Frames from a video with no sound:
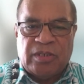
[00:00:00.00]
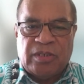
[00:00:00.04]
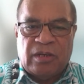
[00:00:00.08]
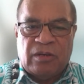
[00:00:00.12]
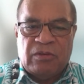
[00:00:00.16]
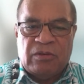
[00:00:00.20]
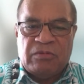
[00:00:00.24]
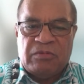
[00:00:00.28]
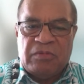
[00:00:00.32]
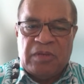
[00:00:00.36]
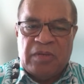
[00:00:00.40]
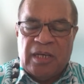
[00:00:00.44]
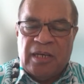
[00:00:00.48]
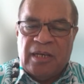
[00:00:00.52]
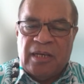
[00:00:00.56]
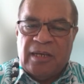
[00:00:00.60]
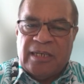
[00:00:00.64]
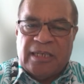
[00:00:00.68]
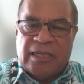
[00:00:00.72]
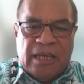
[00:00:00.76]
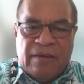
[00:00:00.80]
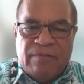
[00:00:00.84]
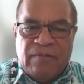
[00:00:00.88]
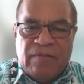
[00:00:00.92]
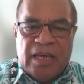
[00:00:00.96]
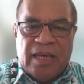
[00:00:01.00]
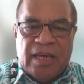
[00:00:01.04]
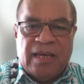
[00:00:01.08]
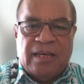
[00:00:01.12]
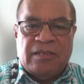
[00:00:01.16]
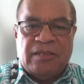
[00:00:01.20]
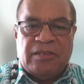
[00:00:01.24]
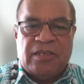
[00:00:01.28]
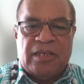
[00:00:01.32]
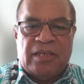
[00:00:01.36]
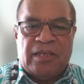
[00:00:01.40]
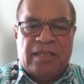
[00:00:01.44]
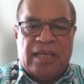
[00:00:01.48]
So
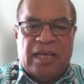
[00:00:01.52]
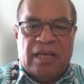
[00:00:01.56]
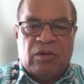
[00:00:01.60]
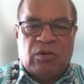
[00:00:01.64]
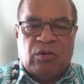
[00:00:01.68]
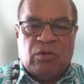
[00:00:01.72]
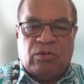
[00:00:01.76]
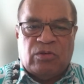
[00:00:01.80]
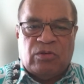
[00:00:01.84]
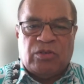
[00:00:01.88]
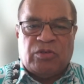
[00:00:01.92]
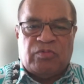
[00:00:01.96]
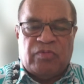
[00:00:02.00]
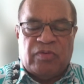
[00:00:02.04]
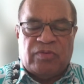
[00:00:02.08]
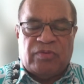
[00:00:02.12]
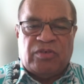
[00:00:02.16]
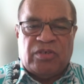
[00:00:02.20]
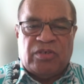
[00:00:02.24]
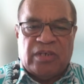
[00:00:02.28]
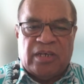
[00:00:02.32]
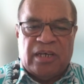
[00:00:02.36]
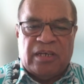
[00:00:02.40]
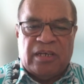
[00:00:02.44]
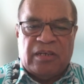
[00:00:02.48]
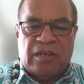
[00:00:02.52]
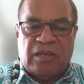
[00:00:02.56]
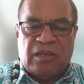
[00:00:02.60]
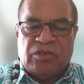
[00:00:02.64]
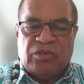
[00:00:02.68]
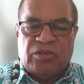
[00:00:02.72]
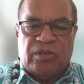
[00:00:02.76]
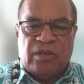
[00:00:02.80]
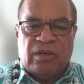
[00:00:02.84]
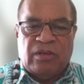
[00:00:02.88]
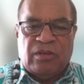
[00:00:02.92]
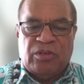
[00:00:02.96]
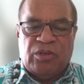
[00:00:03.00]
navigating that course with China
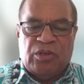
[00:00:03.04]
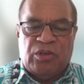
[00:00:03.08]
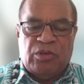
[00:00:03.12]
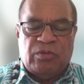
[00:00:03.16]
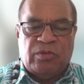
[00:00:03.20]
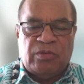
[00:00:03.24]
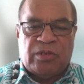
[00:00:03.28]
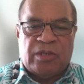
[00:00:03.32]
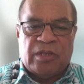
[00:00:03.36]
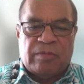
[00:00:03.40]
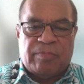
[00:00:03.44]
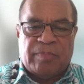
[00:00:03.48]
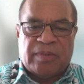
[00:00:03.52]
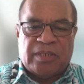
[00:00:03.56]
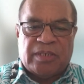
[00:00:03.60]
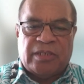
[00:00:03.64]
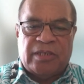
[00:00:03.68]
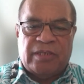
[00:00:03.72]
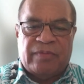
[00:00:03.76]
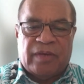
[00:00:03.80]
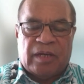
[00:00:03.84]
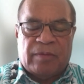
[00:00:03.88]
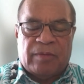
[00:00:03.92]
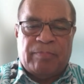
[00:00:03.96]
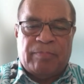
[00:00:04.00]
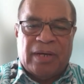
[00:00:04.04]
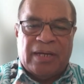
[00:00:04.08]
is not new to the Pacific,